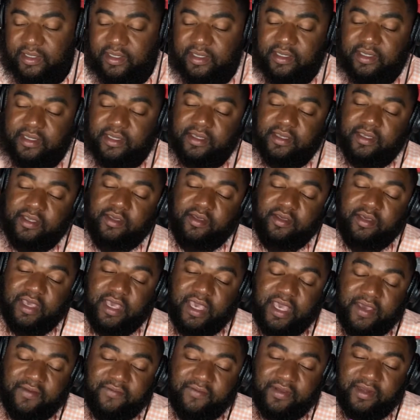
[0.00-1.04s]
You
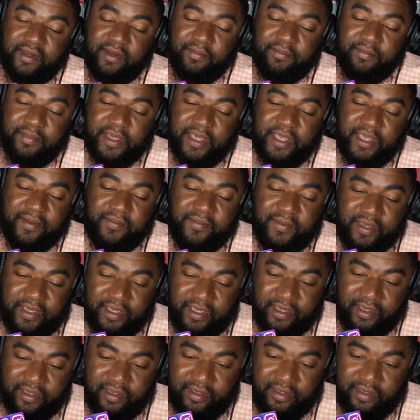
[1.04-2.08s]
having a
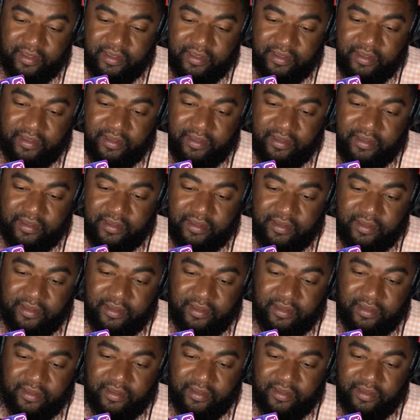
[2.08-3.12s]
baby.
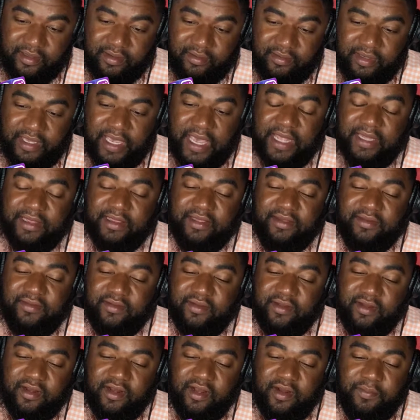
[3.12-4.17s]
You got this
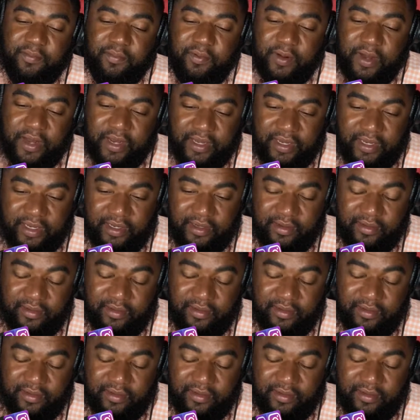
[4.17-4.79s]
girl pregnant,